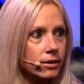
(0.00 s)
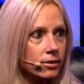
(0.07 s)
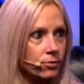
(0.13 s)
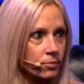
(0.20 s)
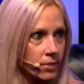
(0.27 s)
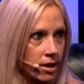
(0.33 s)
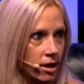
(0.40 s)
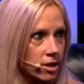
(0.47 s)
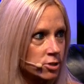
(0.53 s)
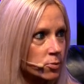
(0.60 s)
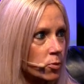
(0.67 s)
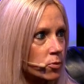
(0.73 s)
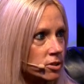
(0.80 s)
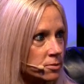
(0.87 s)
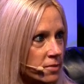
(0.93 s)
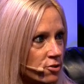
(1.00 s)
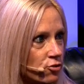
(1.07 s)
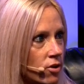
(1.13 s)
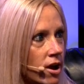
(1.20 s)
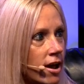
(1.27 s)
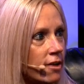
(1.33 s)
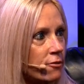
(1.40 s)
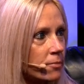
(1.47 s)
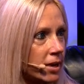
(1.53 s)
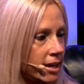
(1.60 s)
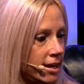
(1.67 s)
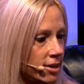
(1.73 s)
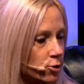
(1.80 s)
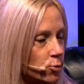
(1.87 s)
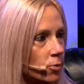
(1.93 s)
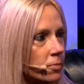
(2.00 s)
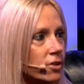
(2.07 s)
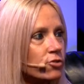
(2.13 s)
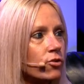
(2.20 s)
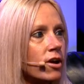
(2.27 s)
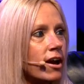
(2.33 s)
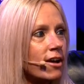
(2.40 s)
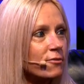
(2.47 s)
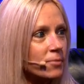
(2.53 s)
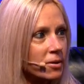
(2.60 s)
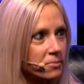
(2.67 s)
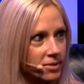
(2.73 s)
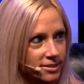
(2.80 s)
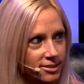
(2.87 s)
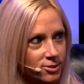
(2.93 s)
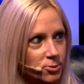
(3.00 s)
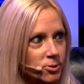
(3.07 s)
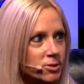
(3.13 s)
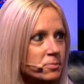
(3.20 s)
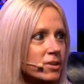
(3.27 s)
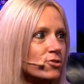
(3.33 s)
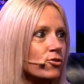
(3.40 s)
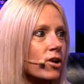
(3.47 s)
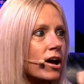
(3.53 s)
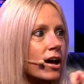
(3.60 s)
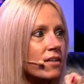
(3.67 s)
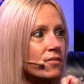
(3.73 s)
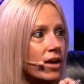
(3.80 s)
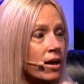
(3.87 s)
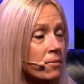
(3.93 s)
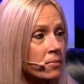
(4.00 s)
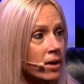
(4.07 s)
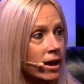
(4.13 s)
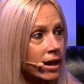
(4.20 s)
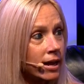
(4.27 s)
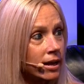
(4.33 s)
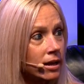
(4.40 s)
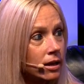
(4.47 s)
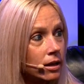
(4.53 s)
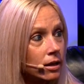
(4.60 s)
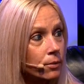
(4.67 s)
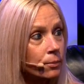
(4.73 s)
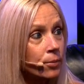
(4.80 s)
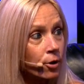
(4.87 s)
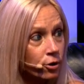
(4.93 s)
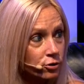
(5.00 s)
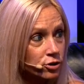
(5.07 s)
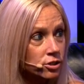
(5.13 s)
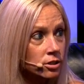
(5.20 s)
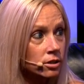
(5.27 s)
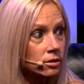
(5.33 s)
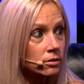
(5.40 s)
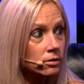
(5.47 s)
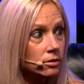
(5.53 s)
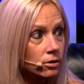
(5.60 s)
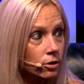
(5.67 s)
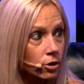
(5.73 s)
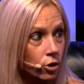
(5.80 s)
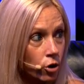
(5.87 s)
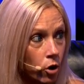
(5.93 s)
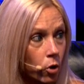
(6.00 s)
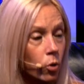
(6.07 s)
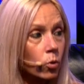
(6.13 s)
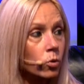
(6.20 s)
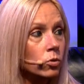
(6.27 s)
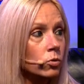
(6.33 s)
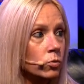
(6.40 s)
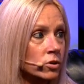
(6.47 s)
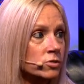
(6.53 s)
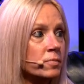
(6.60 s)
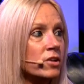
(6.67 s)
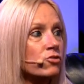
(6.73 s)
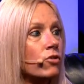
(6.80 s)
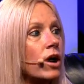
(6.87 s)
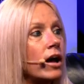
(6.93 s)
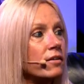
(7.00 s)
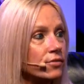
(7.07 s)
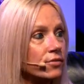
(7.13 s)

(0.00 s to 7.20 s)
my husband was my drive, my kids were my drive, my business was my drive, and my personal goal was my drive.